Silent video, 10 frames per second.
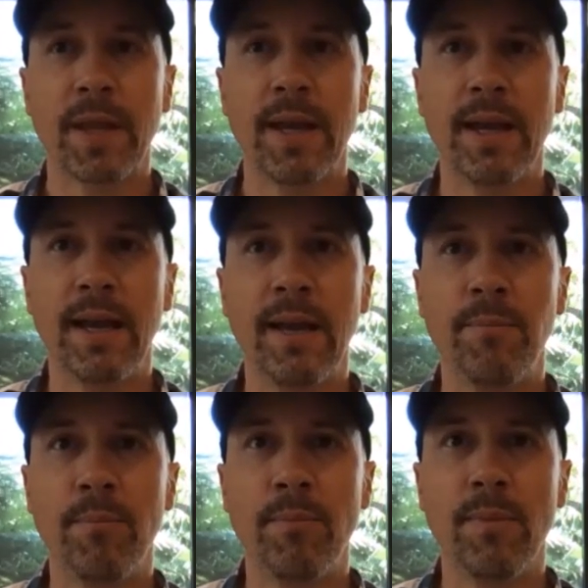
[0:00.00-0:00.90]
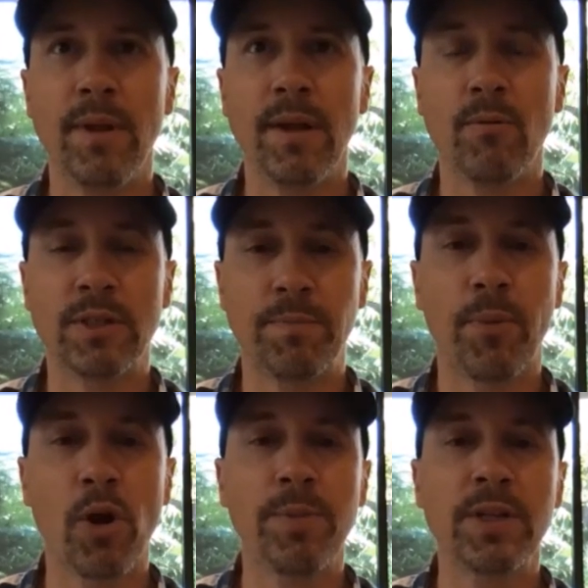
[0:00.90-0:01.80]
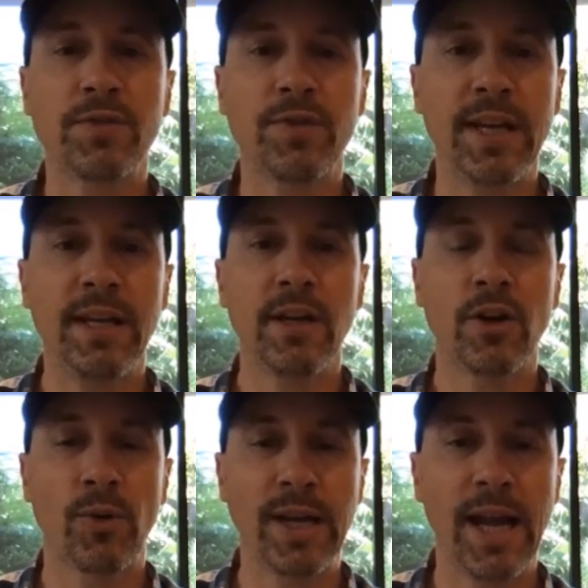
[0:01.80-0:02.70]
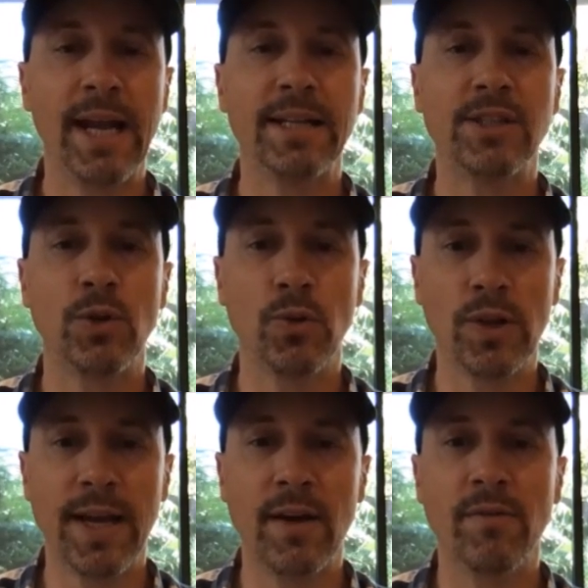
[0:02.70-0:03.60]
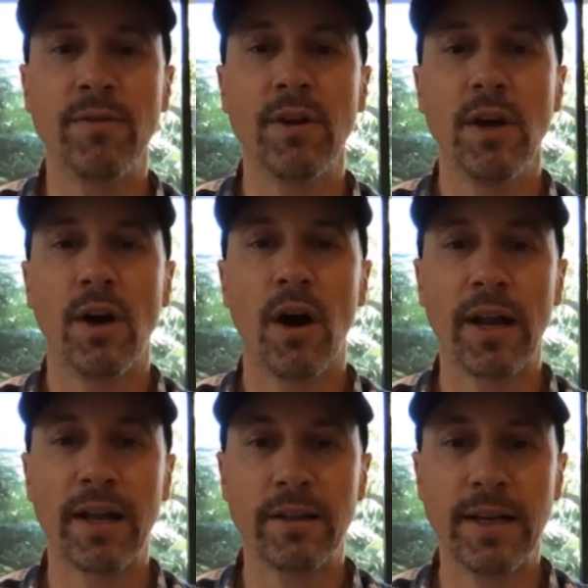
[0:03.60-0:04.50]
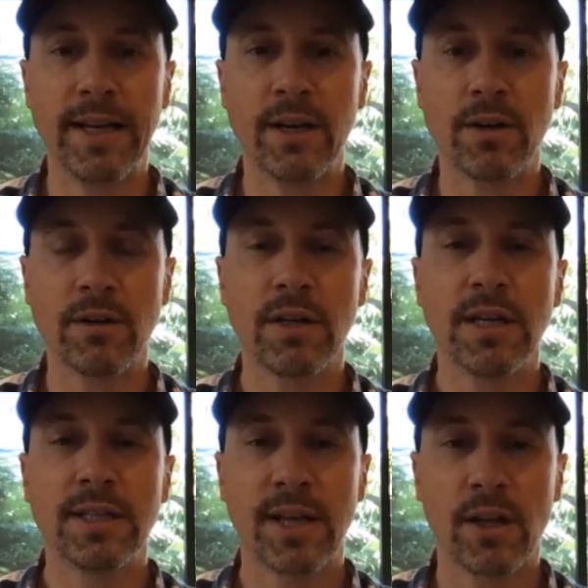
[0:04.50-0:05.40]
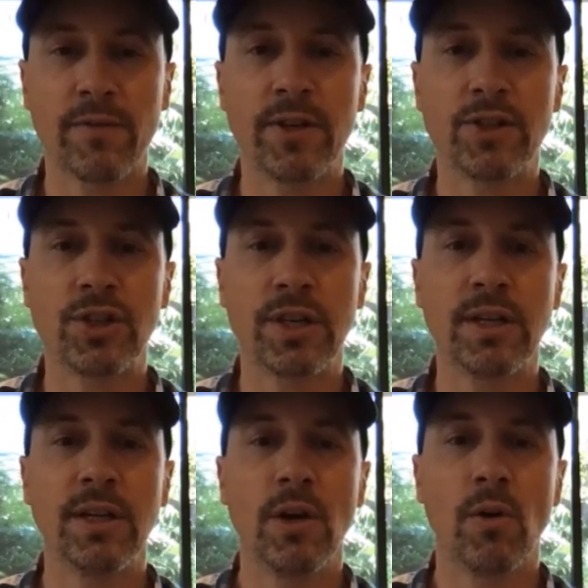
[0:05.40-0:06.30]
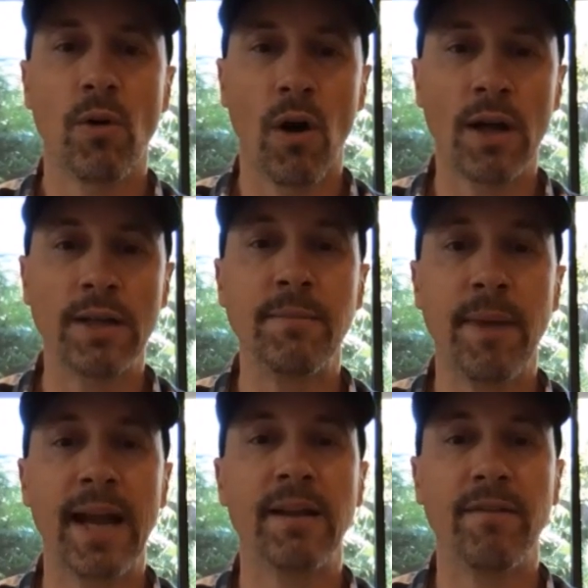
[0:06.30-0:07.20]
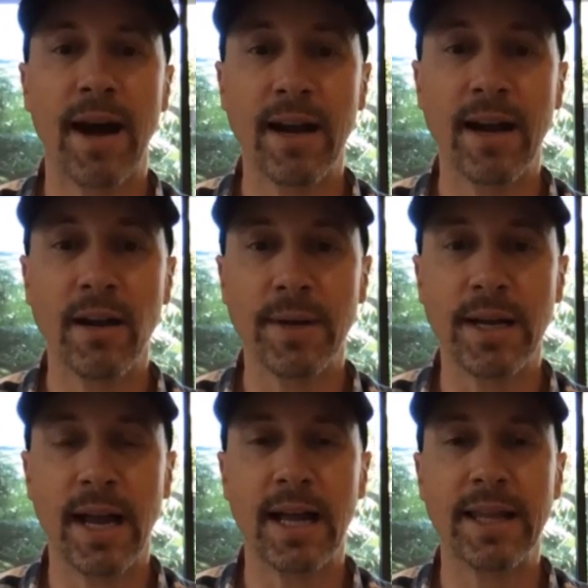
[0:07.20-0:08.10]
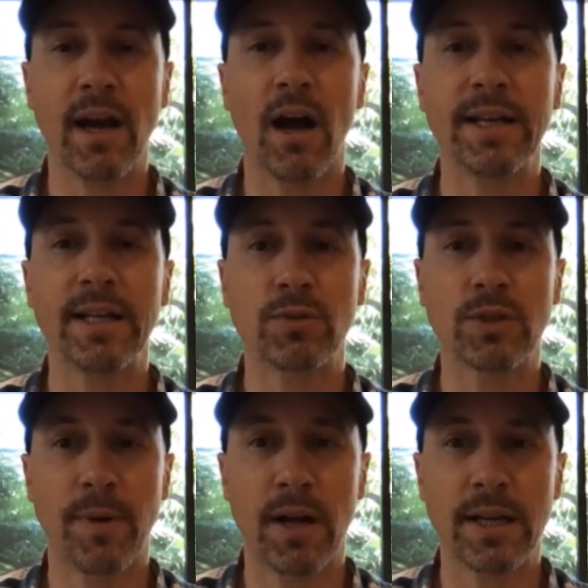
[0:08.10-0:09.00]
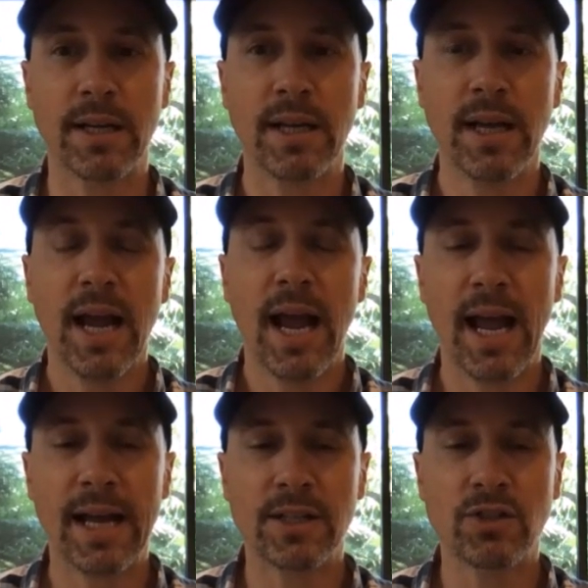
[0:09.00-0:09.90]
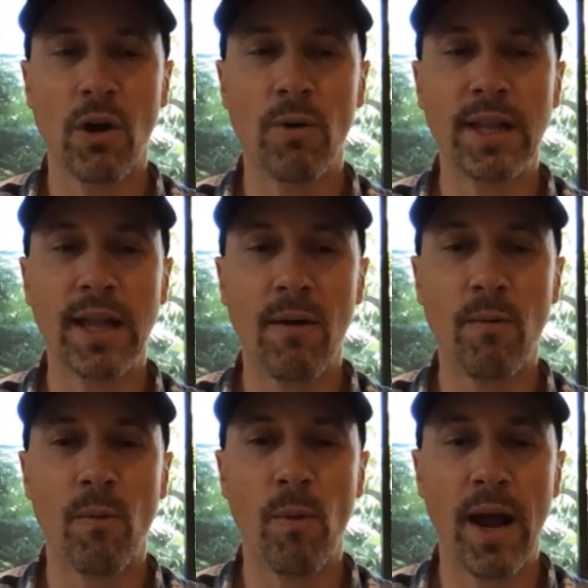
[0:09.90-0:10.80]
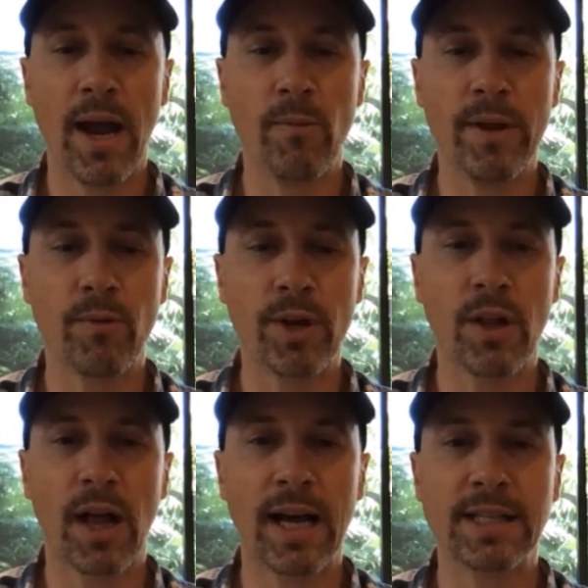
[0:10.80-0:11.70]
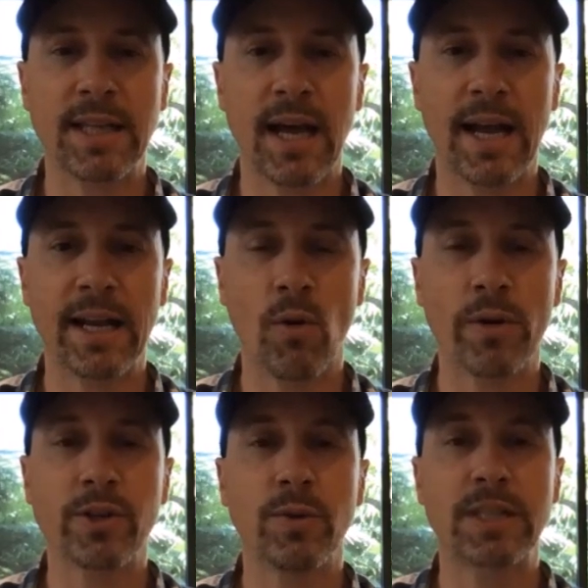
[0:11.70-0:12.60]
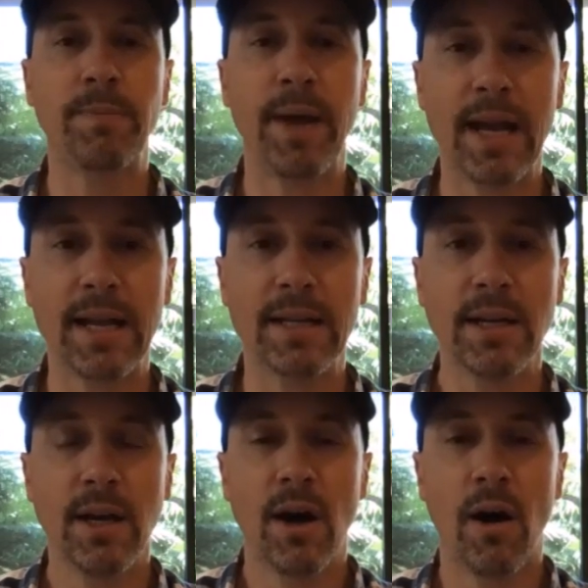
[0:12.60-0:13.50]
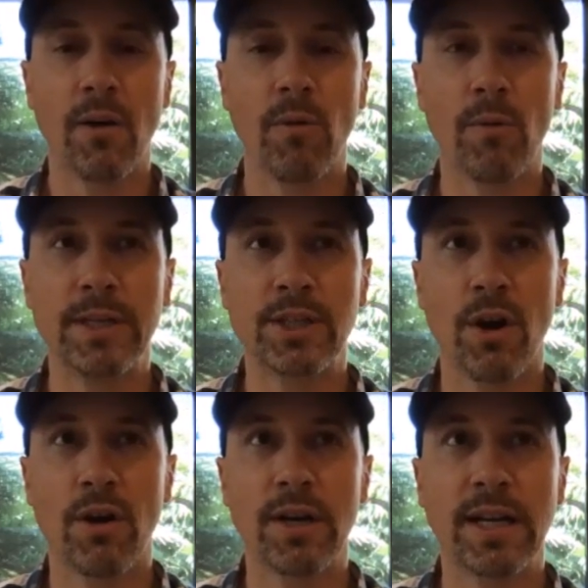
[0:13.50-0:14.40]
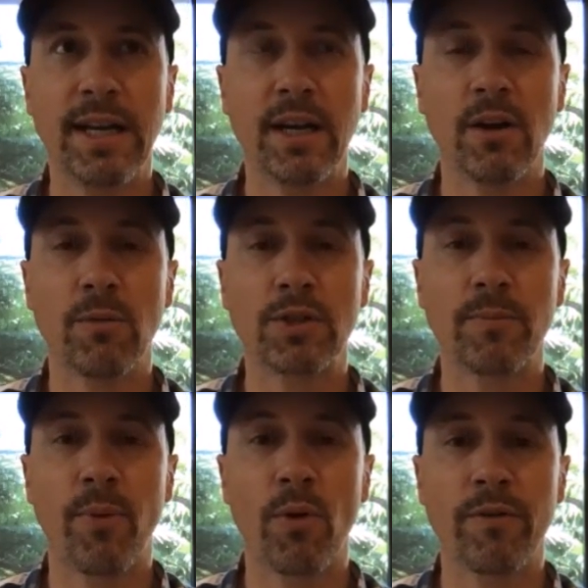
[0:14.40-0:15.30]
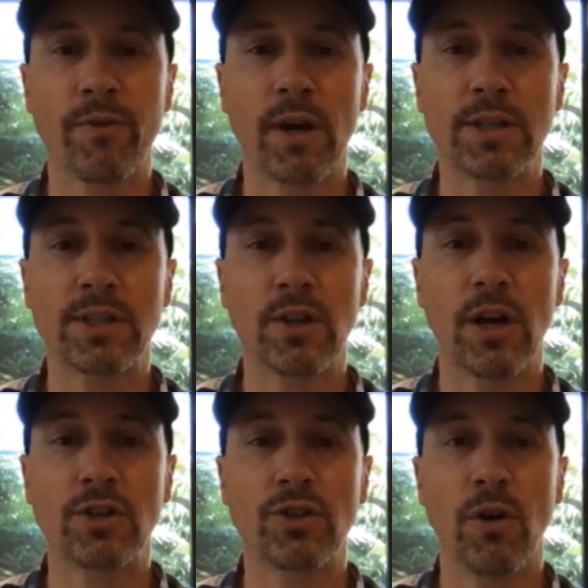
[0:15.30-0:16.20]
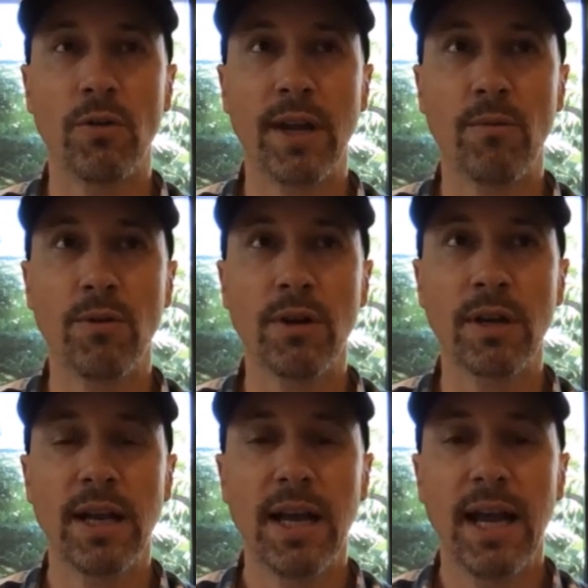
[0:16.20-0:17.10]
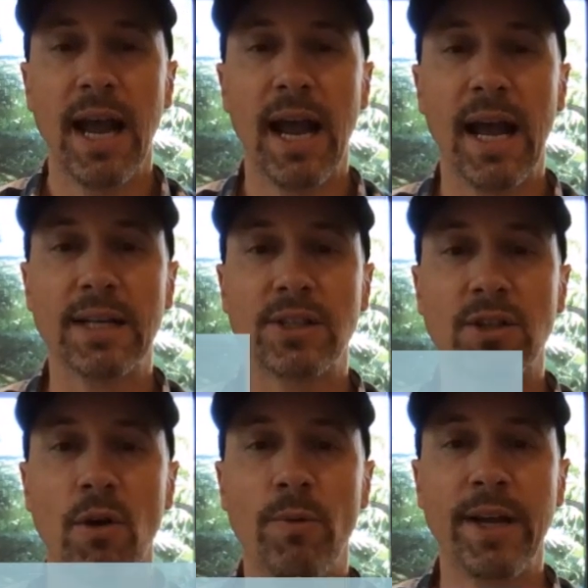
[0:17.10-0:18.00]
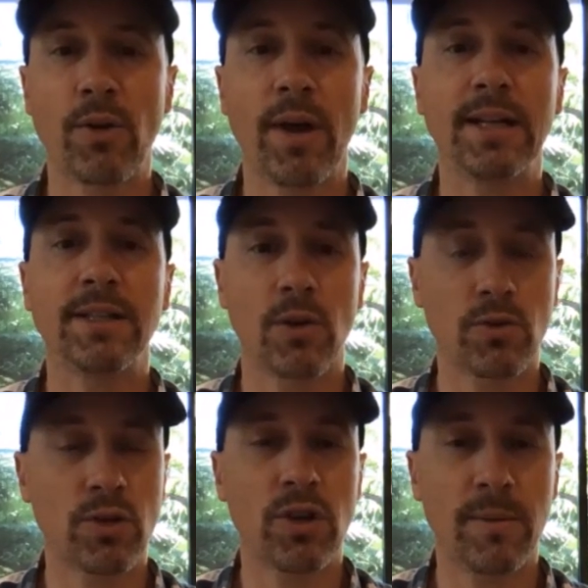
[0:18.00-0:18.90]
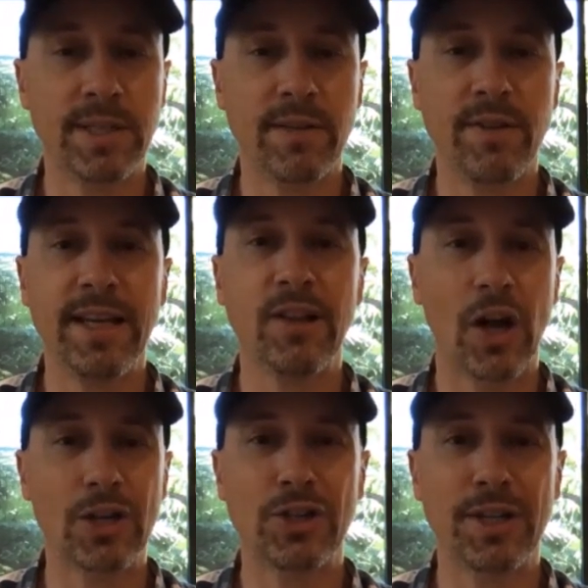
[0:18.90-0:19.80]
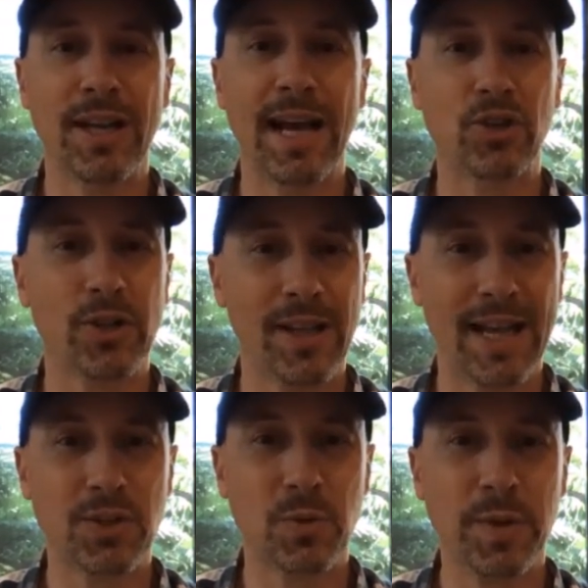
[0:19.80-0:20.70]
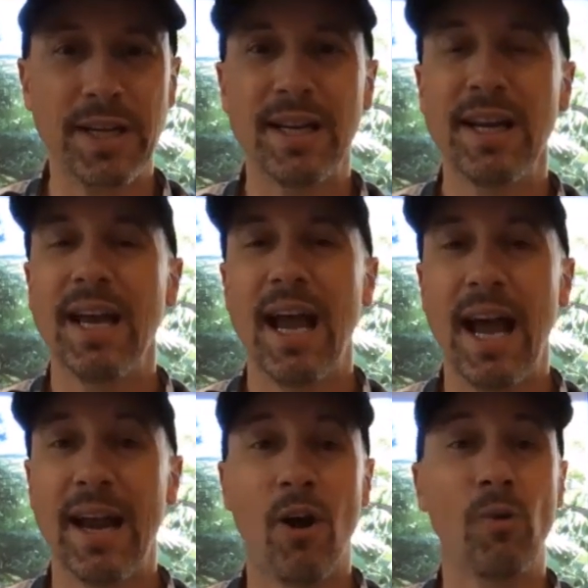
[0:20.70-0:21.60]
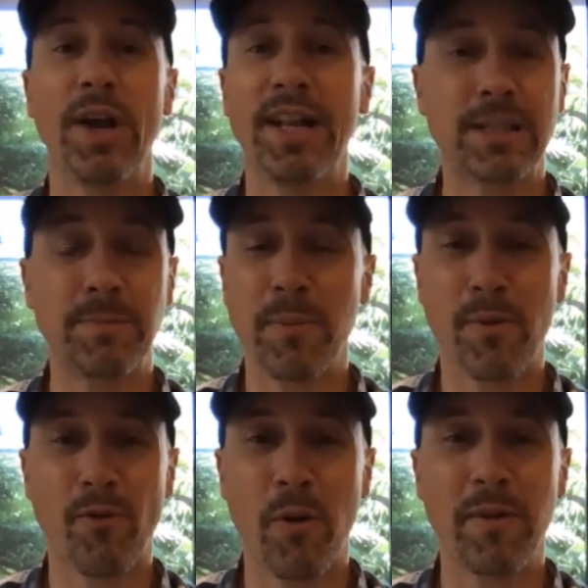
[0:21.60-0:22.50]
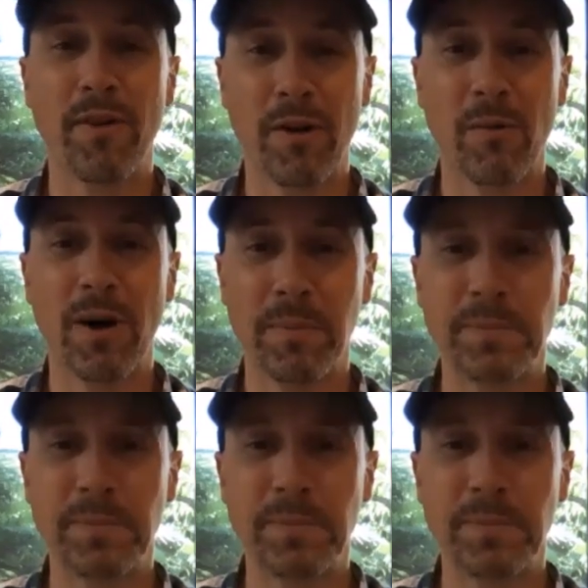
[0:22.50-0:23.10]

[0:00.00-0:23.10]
It was purposefully created to live on a linear television or on-demand environment, and the audience responded. And so in that way, we realized that in order to expand on what we started here, it was important for us to launch our own network. And so we created Social Club TV, launched it actually last week, and already it's been performing very well.